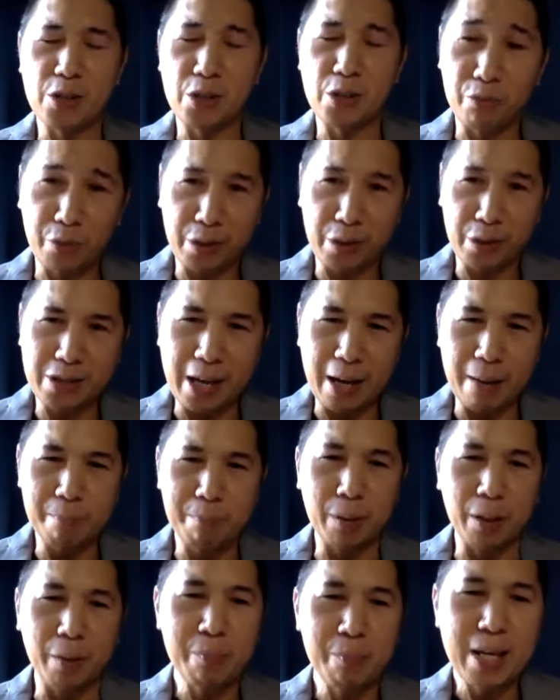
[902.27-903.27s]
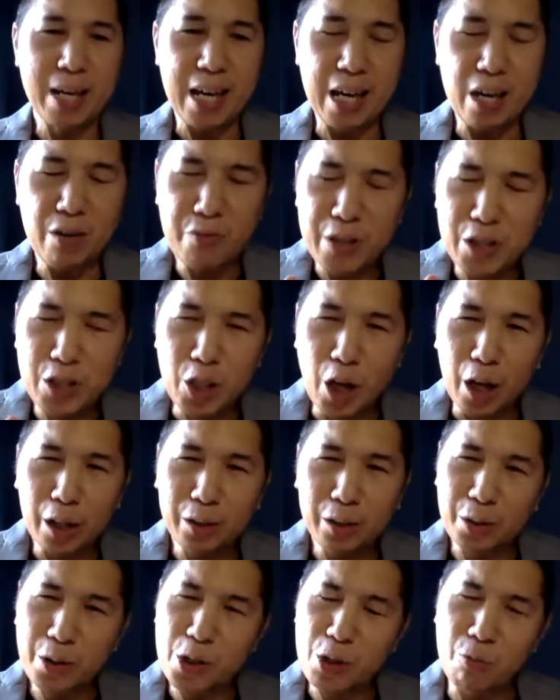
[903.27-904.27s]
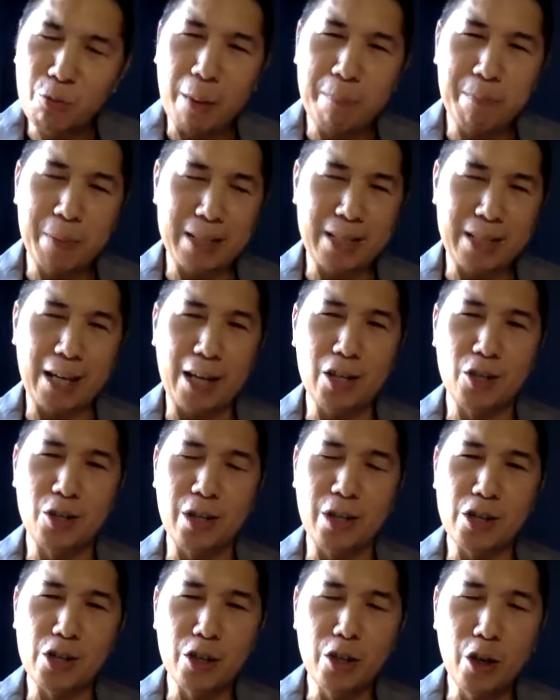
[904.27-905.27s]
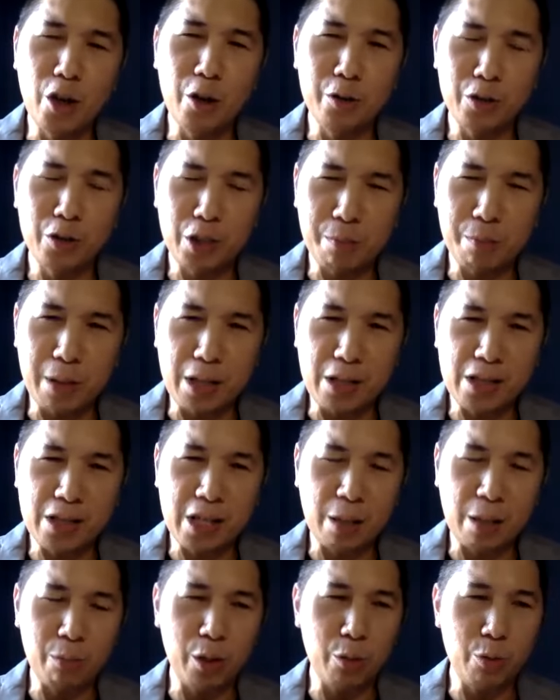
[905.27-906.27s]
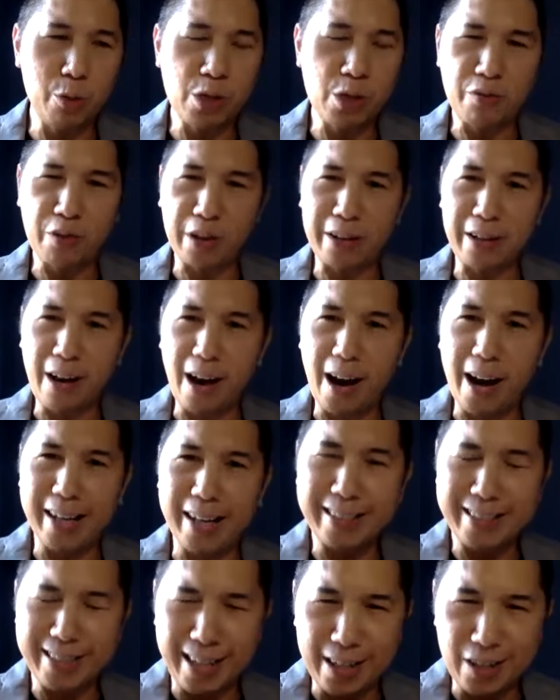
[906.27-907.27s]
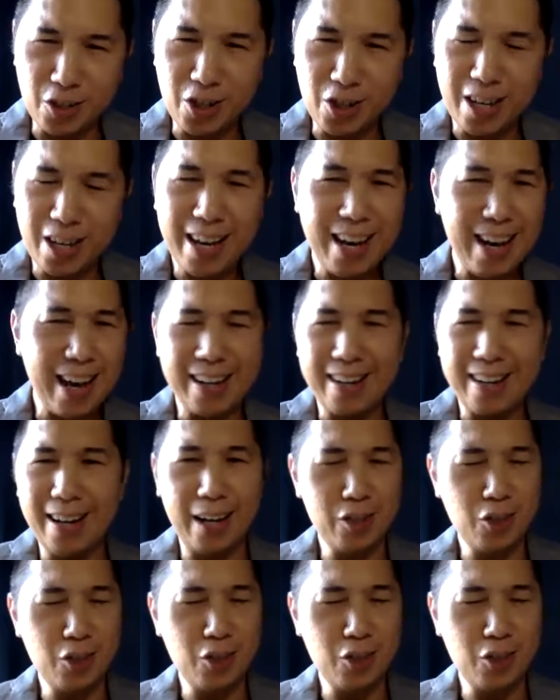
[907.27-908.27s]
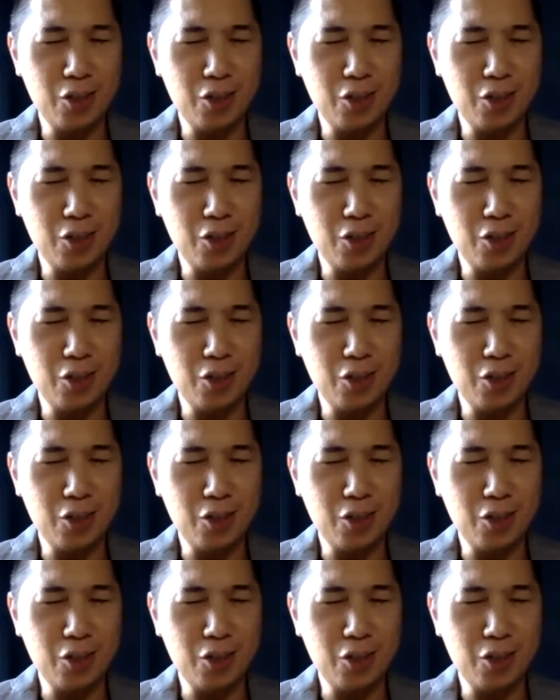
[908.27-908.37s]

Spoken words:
So for example, if a doctor's reputation is known to be someone who's very high touch and not just